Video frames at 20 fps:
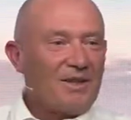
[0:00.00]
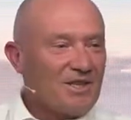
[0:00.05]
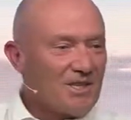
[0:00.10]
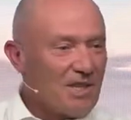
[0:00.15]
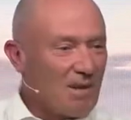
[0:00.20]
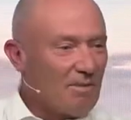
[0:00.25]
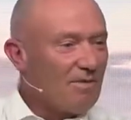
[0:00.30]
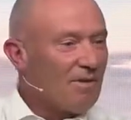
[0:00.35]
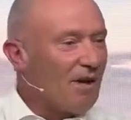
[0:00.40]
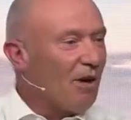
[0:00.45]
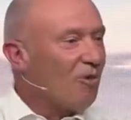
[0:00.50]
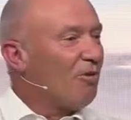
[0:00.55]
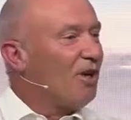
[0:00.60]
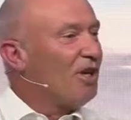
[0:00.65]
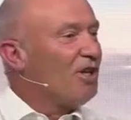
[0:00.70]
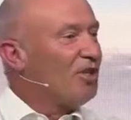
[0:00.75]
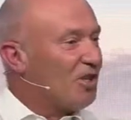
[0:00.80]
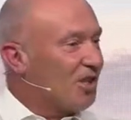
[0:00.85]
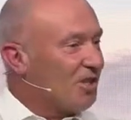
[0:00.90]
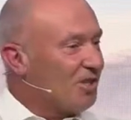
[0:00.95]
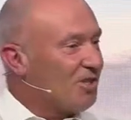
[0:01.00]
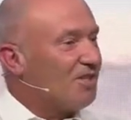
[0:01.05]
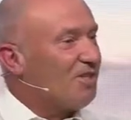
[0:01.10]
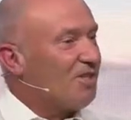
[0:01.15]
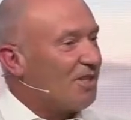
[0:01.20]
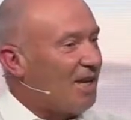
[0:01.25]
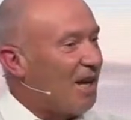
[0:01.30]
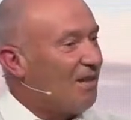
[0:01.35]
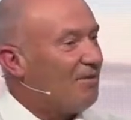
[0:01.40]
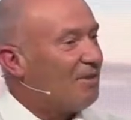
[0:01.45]
of our
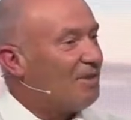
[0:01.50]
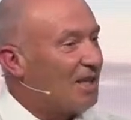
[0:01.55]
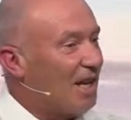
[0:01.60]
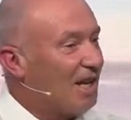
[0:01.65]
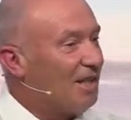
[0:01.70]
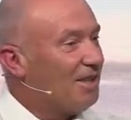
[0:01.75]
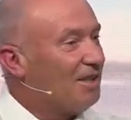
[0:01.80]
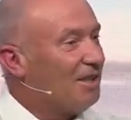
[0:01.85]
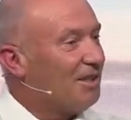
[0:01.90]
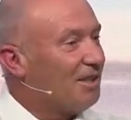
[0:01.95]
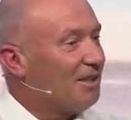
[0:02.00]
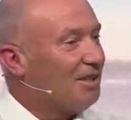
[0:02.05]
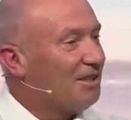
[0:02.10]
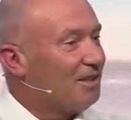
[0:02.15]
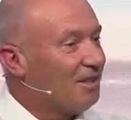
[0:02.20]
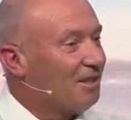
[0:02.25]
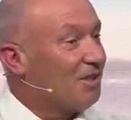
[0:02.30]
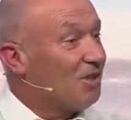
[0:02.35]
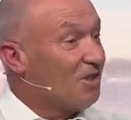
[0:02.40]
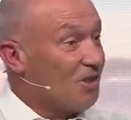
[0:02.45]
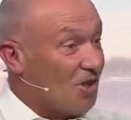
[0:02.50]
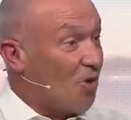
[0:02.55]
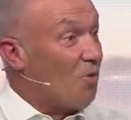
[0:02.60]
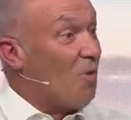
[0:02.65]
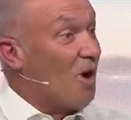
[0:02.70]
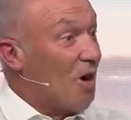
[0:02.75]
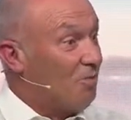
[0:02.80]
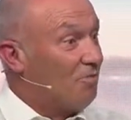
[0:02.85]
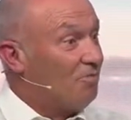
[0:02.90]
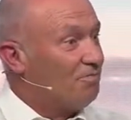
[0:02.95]
regions haven't done so
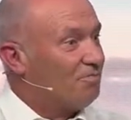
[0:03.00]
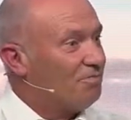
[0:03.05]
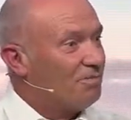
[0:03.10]
well.